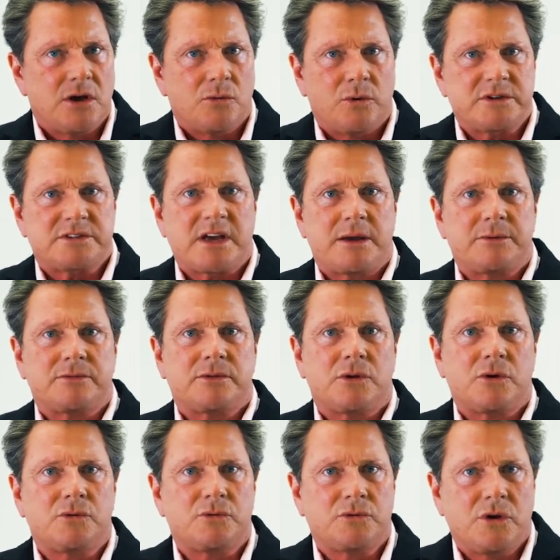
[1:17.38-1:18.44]
What type of
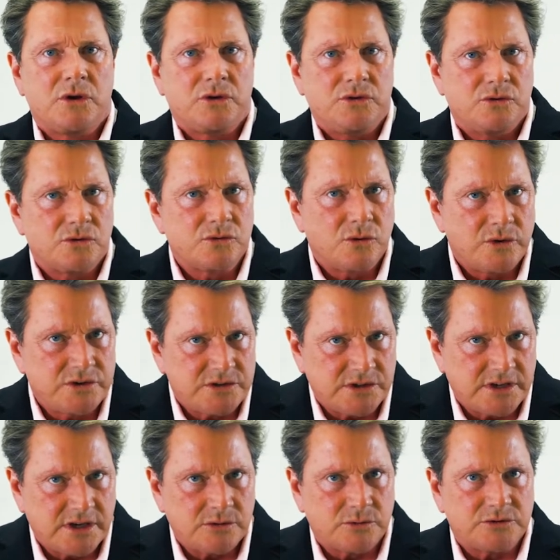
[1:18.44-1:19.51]
loan you're going
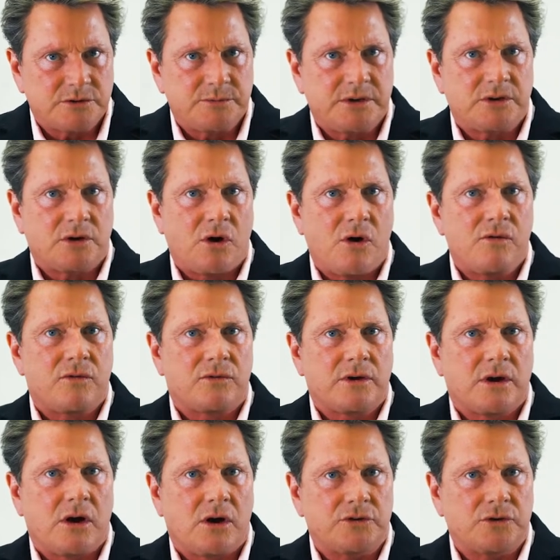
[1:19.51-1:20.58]
to get will depend
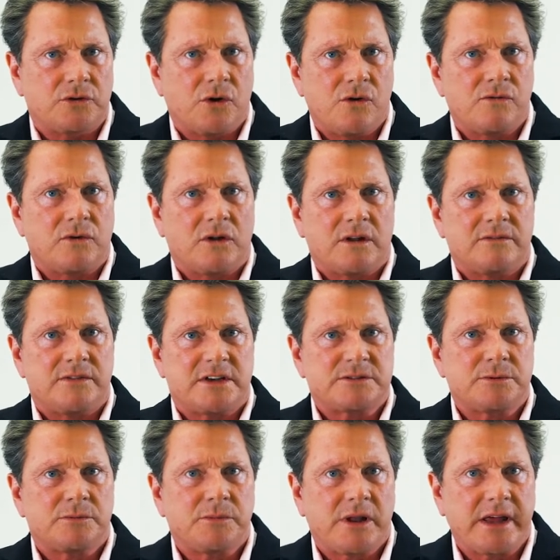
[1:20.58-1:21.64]
over on your overall
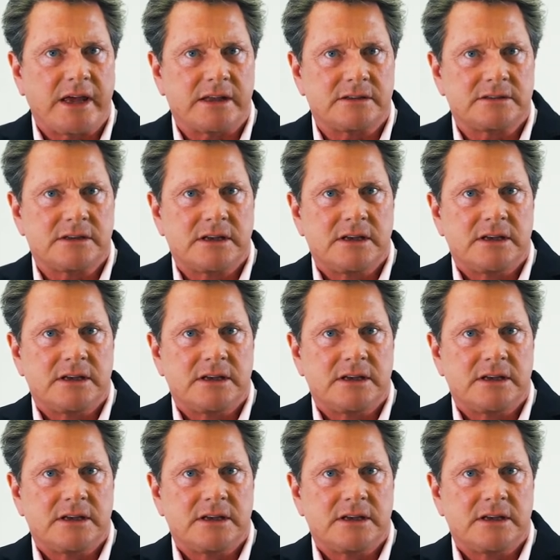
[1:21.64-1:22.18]
investment plan.